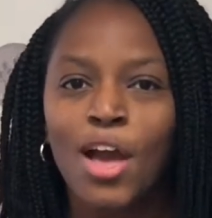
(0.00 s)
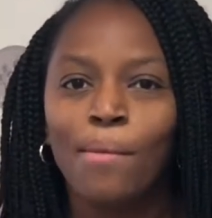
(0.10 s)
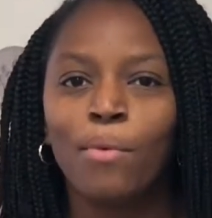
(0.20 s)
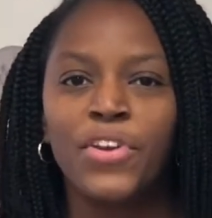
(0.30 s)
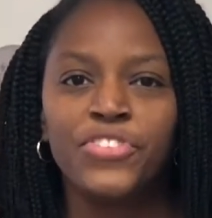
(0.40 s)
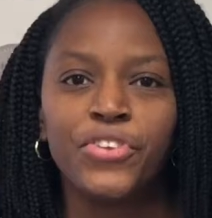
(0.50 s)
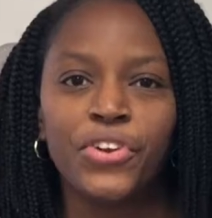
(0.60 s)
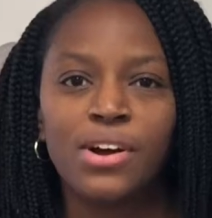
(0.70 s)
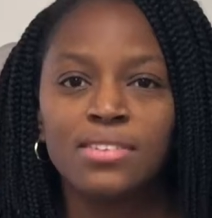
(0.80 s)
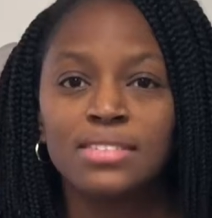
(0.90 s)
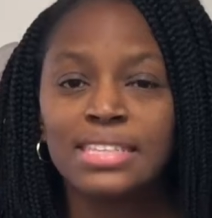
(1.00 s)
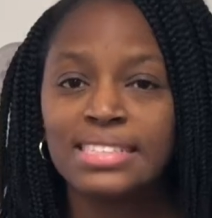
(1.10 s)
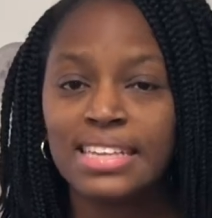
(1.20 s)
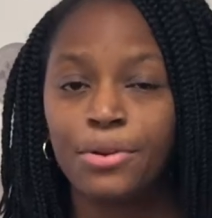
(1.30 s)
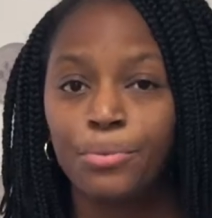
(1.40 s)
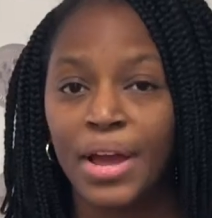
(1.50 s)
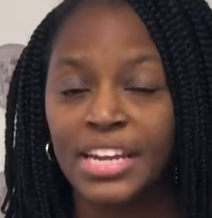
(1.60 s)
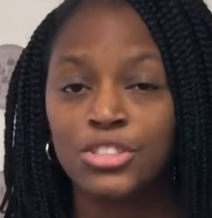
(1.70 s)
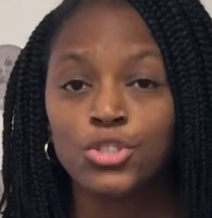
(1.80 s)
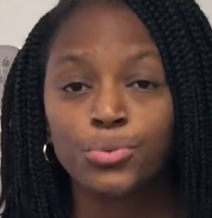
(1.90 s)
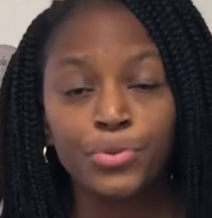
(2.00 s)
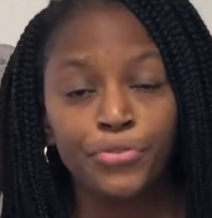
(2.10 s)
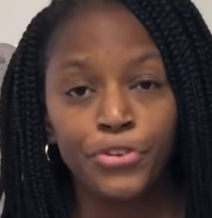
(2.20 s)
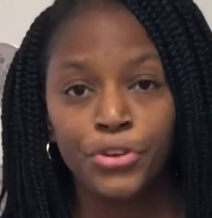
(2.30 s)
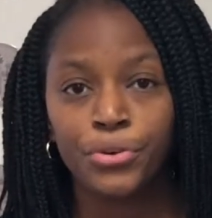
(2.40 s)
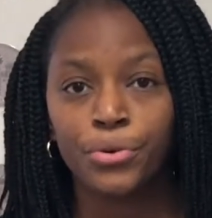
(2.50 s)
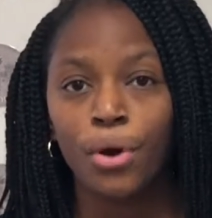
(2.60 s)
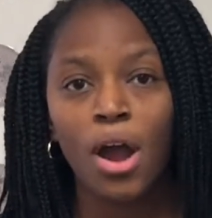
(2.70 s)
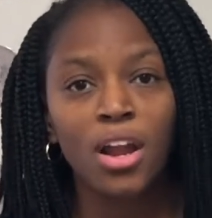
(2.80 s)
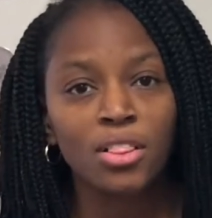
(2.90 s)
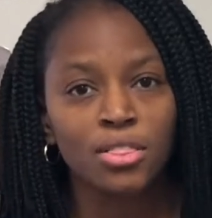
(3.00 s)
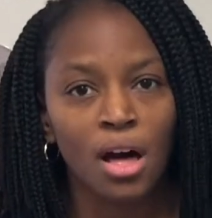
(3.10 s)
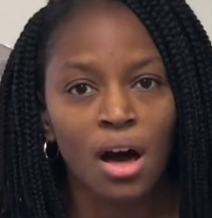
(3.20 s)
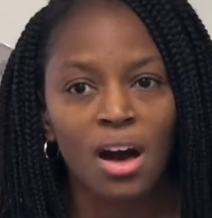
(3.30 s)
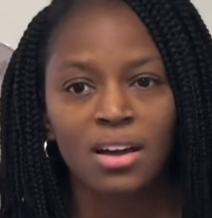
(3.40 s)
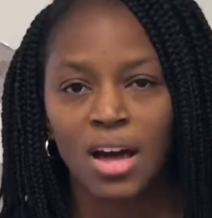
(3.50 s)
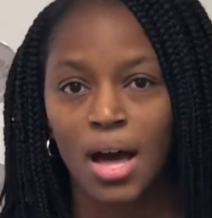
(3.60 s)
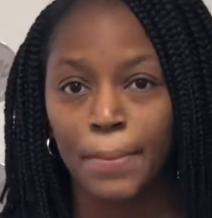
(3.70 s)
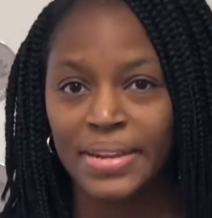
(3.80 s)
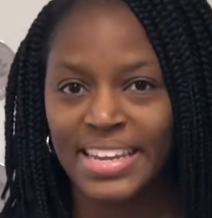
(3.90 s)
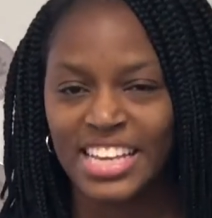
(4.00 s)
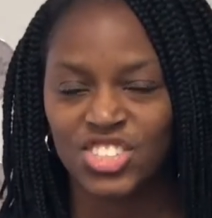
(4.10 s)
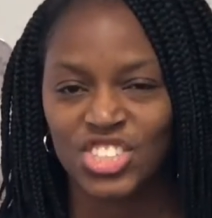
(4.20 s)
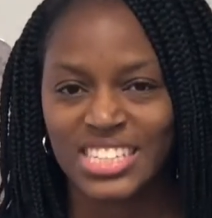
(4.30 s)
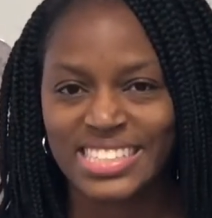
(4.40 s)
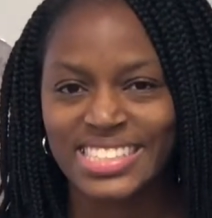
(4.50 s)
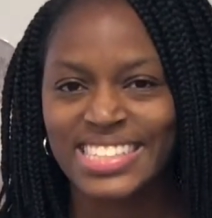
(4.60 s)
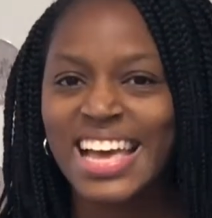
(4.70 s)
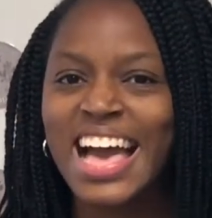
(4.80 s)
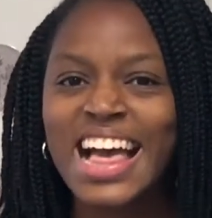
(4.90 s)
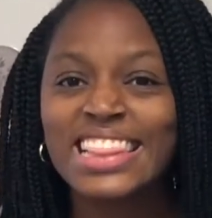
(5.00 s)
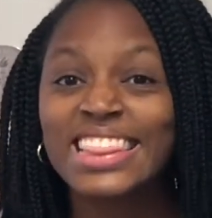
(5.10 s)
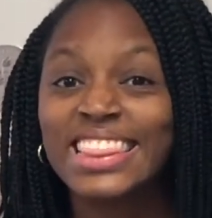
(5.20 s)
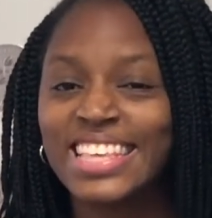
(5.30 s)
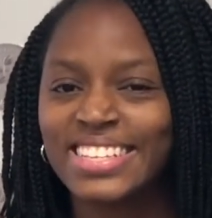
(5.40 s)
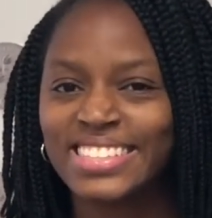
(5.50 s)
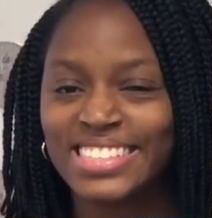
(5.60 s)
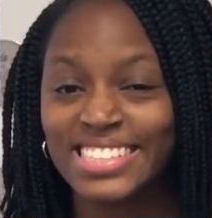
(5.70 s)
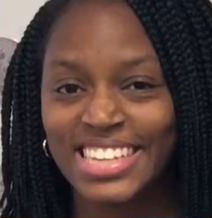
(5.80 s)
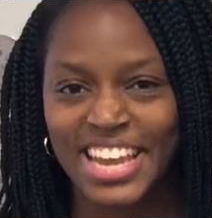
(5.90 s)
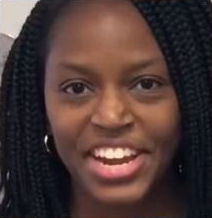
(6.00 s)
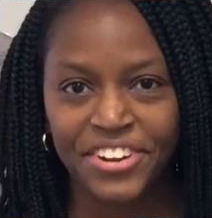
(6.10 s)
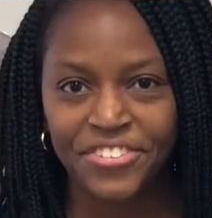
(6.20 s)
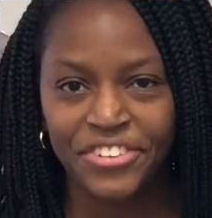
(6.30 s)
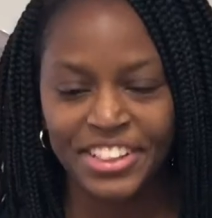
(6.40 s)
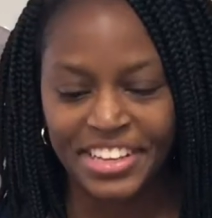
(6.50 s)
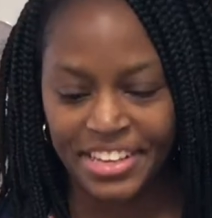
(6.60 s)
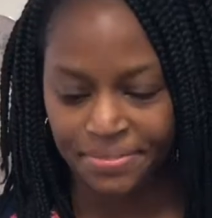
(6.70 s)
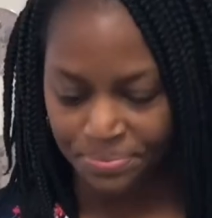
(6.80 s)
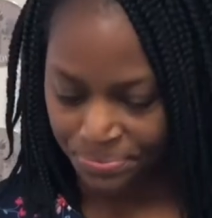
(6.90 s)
Boys and girls, let's get ready to review our long combinations. Listen carefully.